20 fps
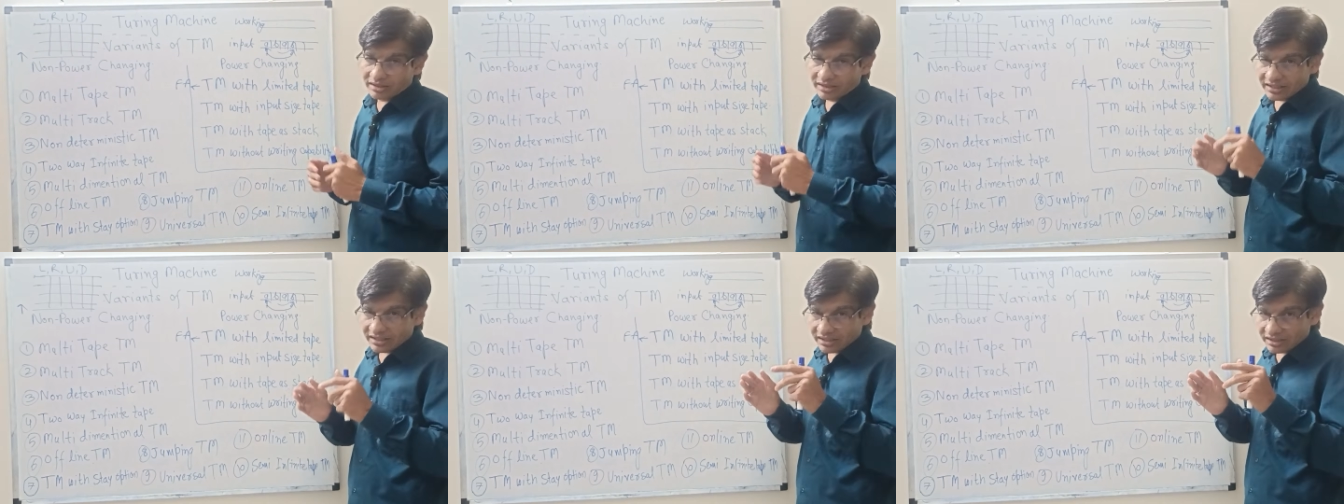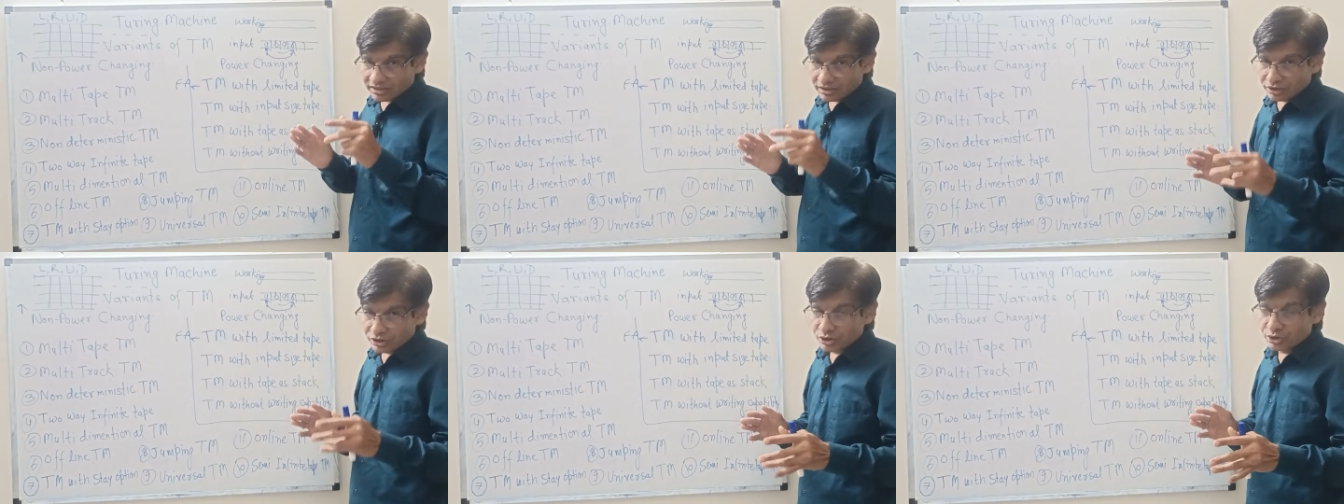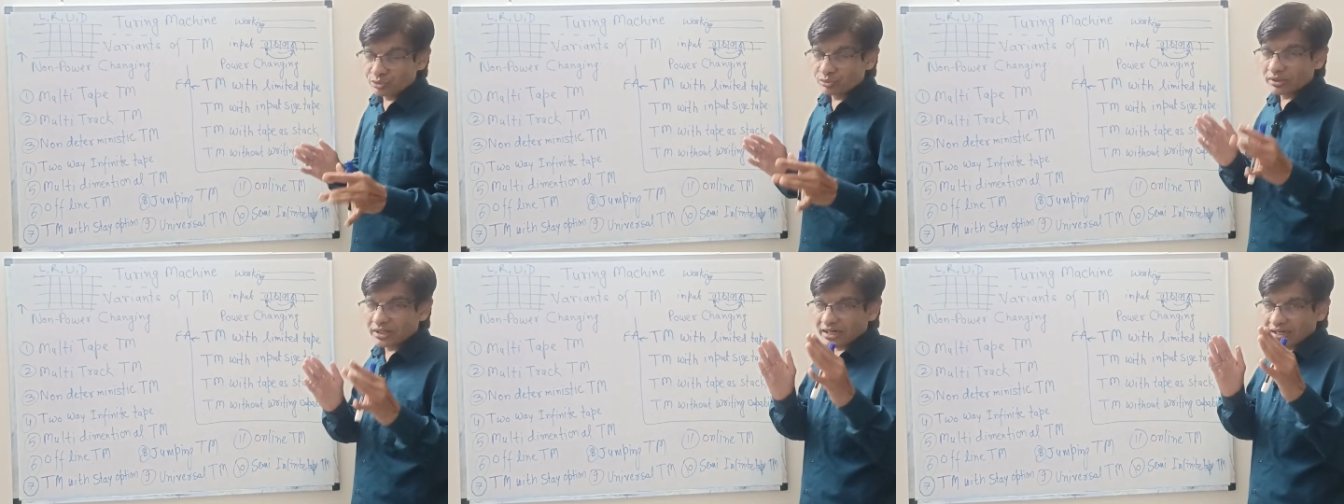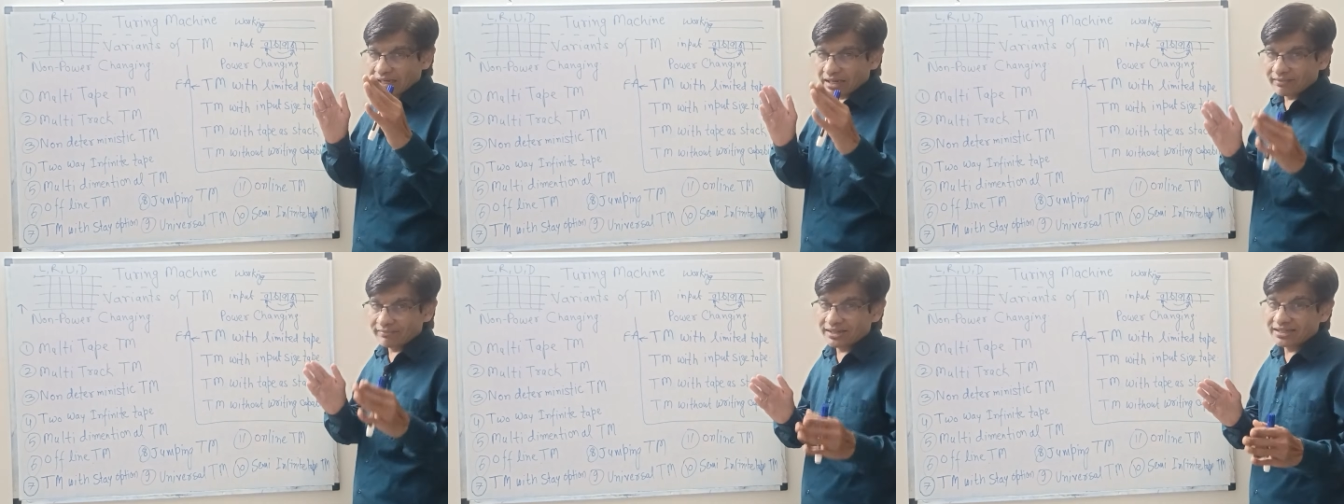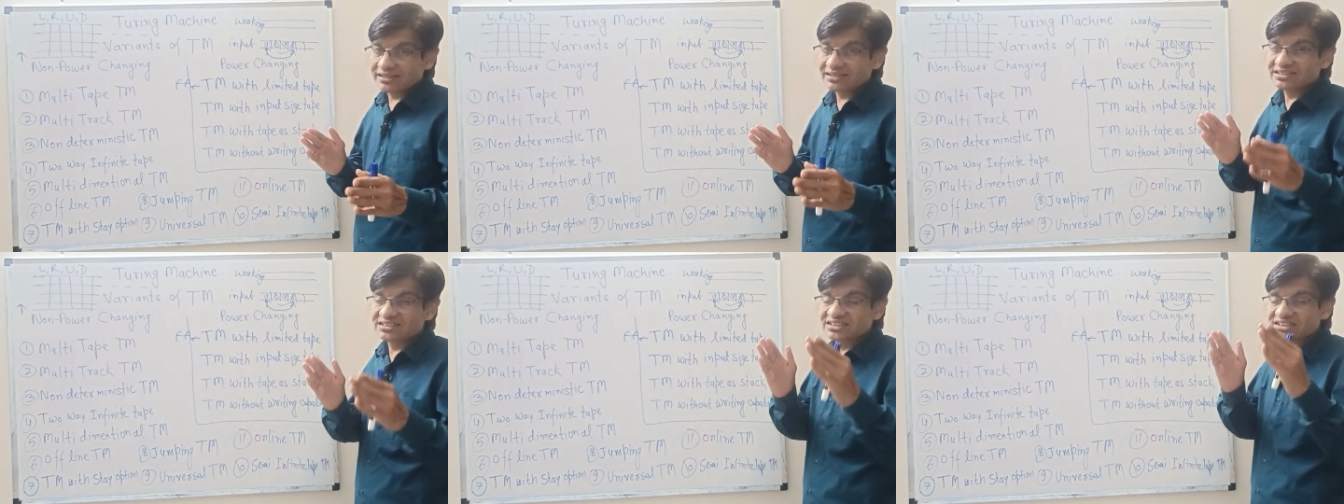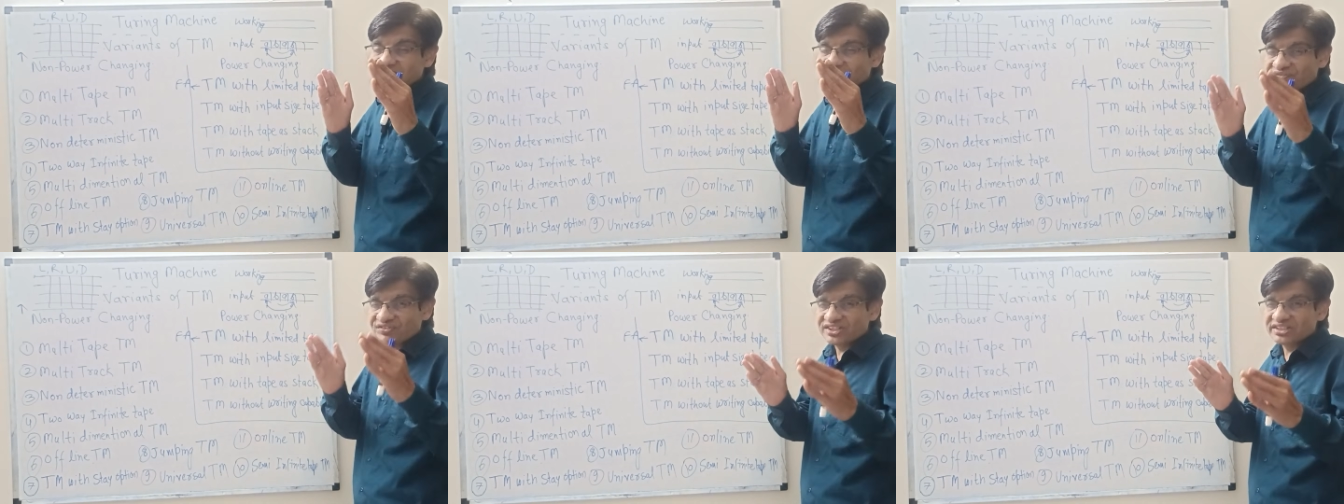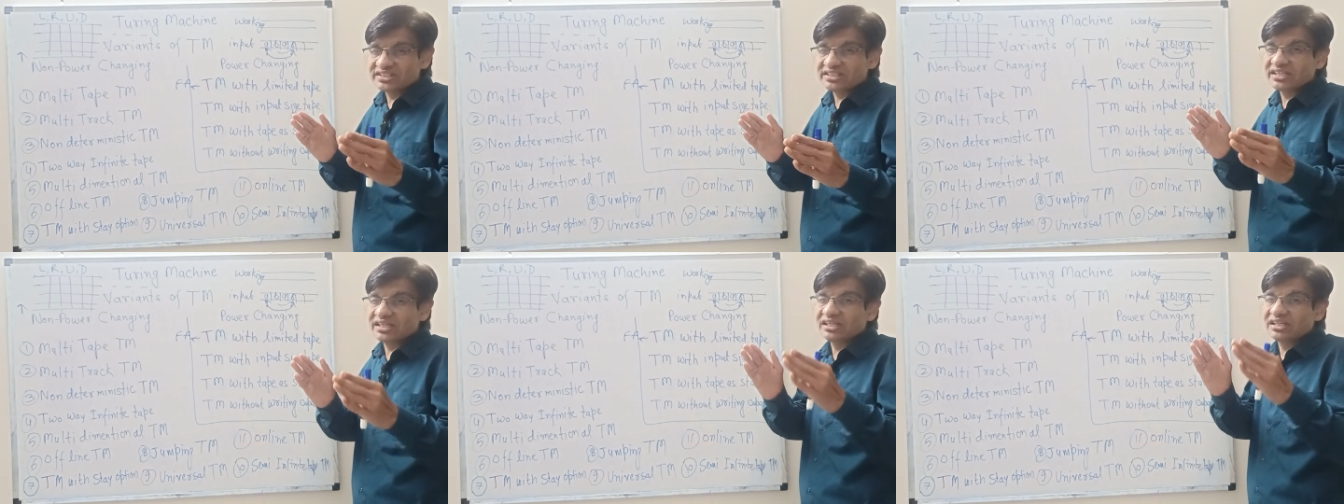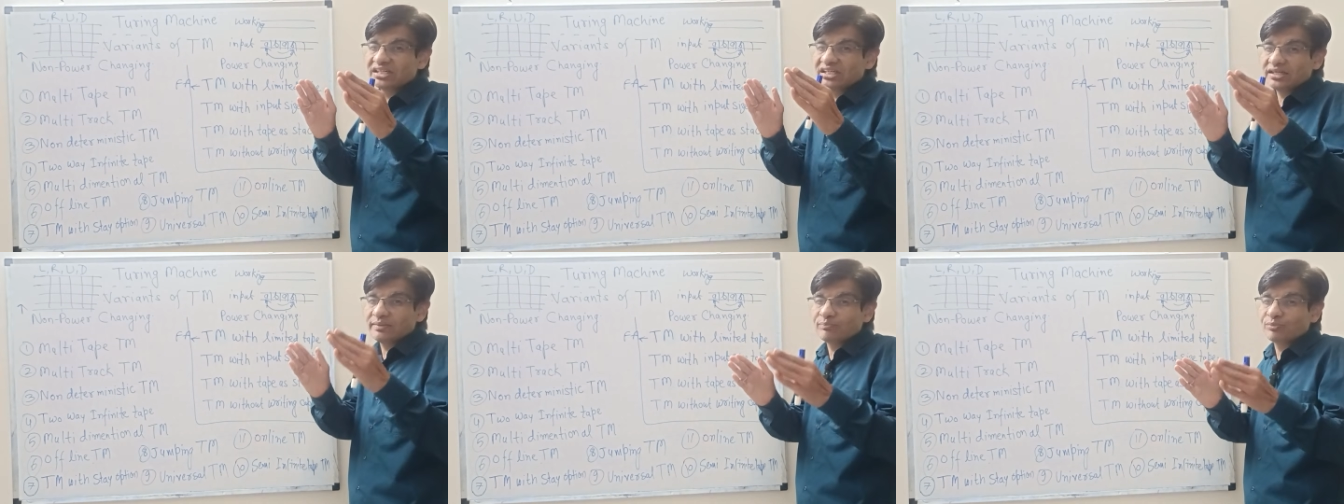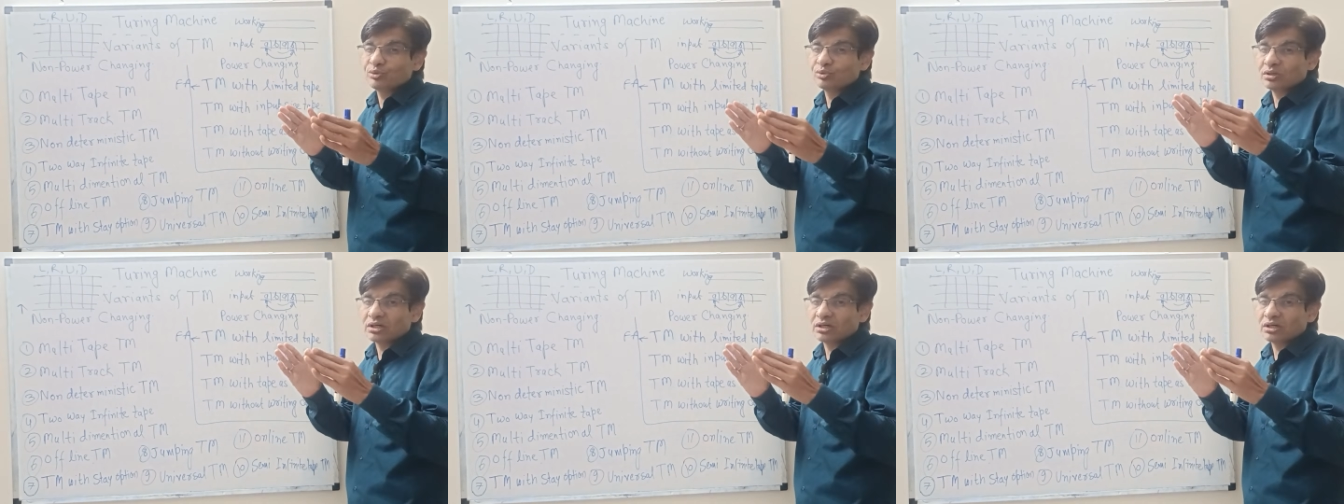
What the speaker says: then you are having sufficient tape